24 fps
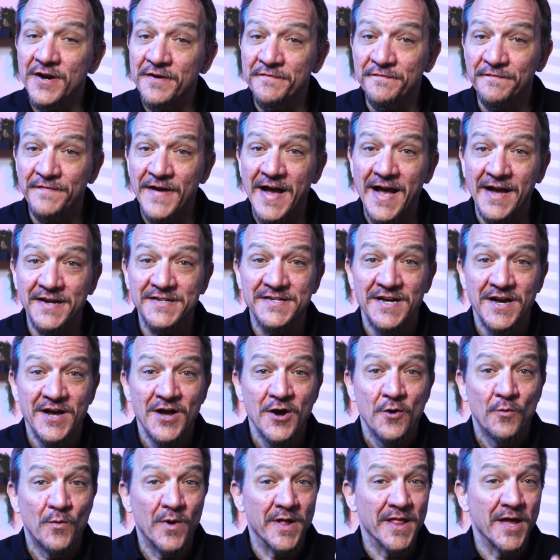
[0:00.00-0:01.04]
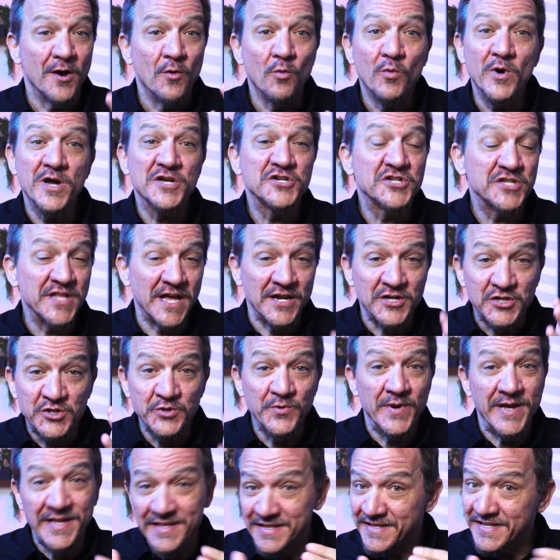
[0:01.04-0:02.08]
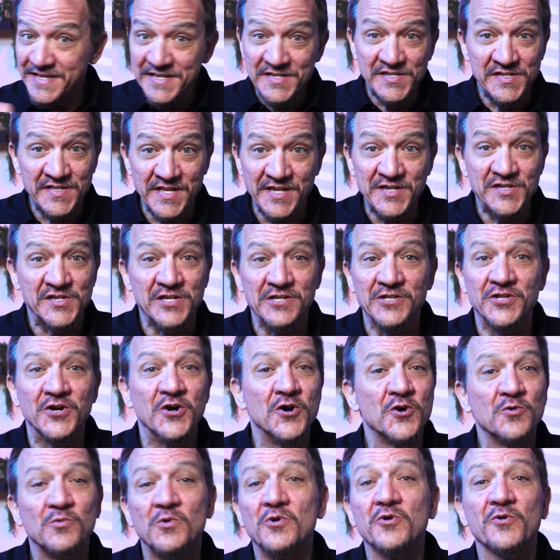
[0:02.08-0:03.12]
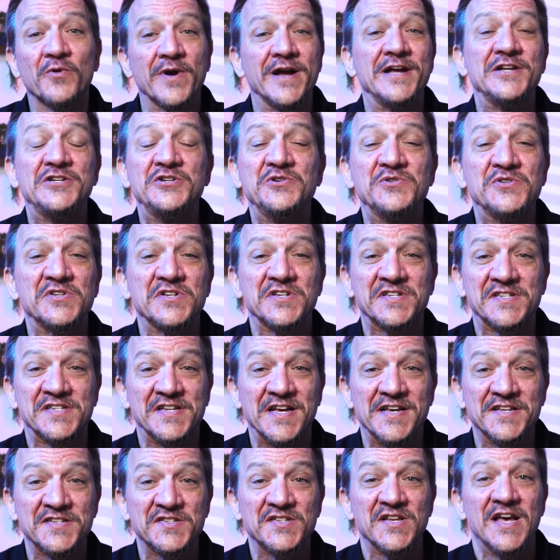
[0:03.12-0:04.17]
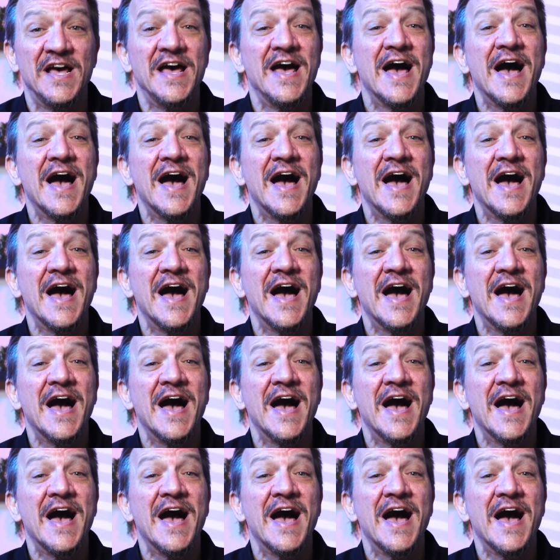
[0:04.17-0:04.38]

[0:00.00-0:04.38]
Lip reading: In fact, while I wish that doing these things alone will grant you success,